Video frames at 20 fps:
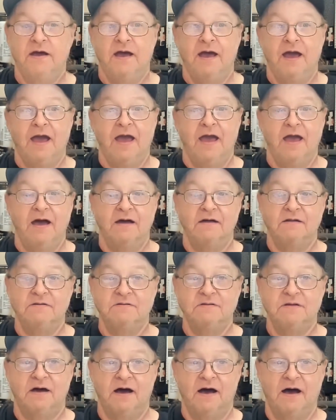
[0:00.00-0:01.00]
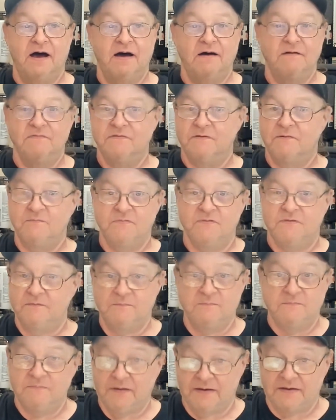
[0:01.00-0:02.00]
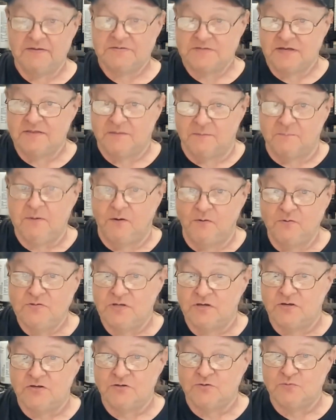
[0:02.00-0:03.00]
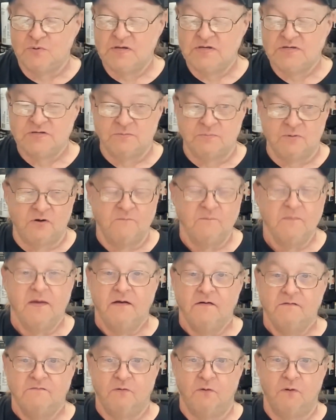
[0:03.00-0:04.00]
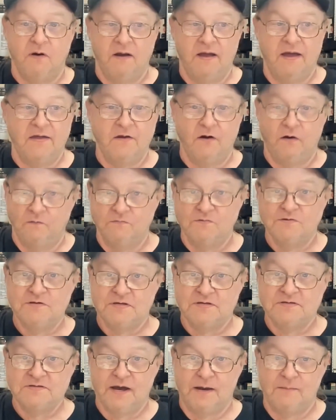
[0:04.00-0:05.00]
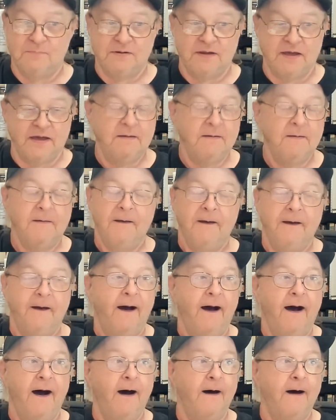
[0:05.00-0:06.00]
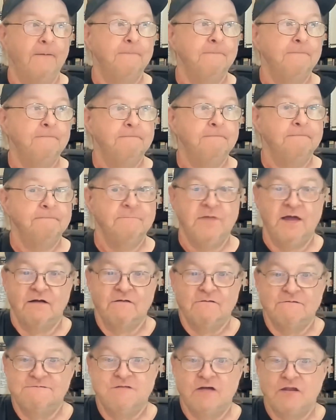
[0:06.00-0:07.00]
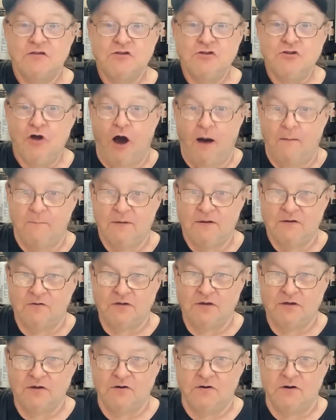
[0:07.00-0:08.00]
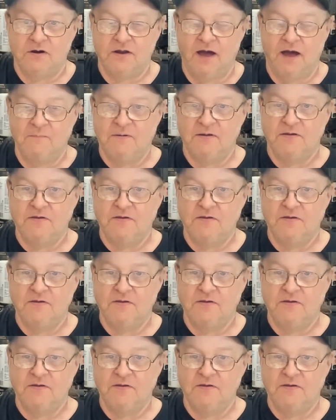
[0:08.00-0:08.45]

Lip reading: And the like I said, the postage is reasonable for an overseas company. They're phenomenally good. I've been